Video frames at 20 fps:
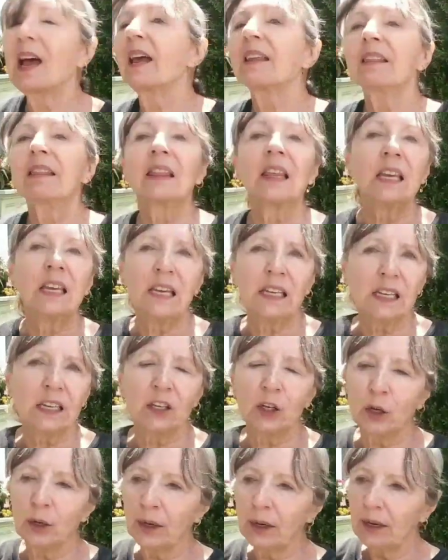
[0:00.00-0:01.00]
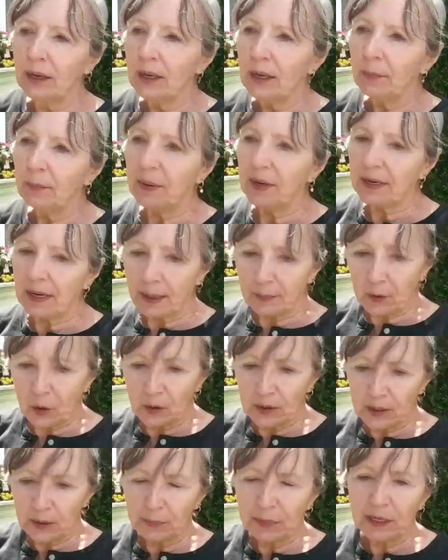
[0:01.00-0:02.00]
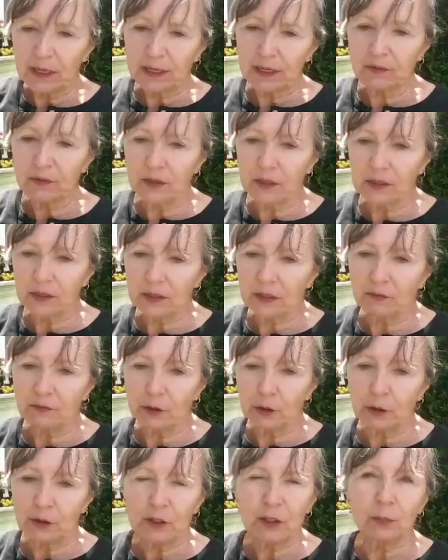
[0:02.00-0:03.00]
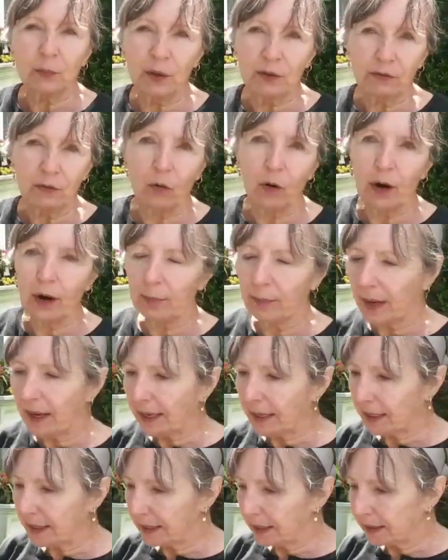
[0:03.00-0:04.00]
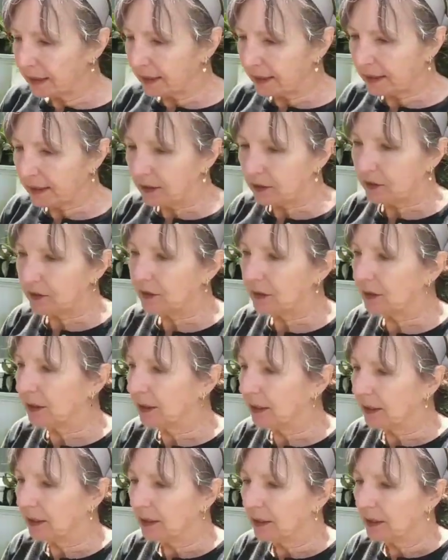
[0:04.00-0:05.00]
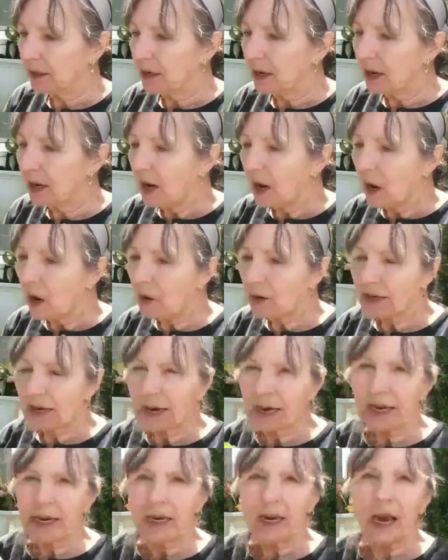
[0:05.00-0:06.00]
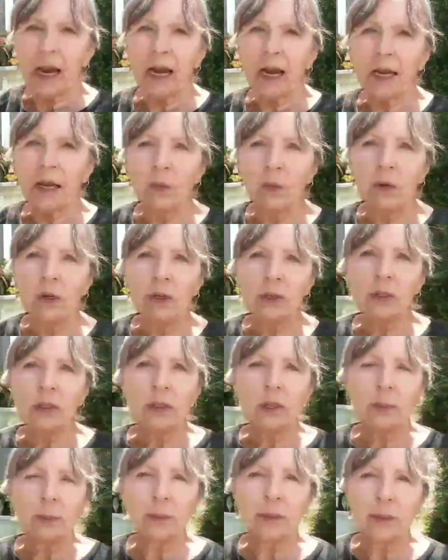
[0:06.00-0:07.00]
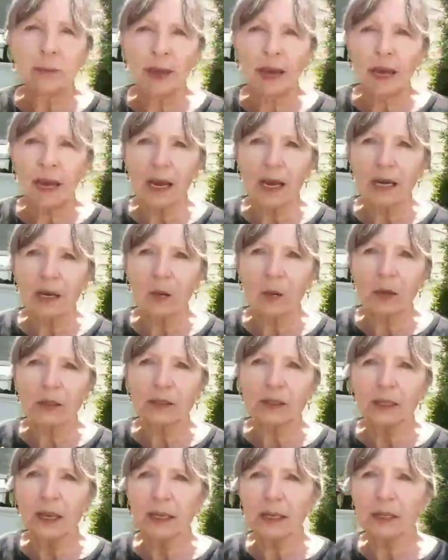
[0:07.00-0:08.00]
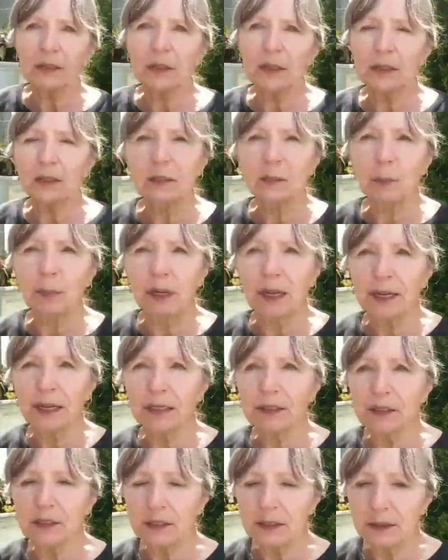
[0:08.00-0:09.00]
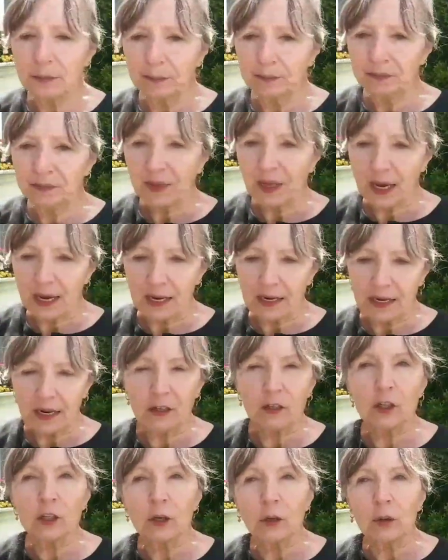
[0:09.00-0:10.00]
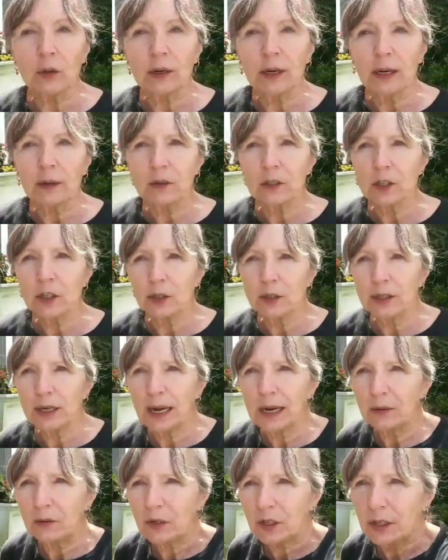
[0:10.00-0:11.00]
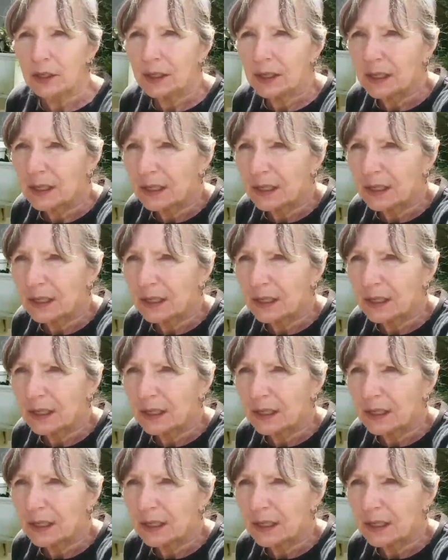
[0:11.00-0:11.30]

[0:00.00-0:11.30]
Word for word: I think, but I'm going to plant these first before I buy anything else. Okay, I will be back once I get these planted and I'll show you how it turned out.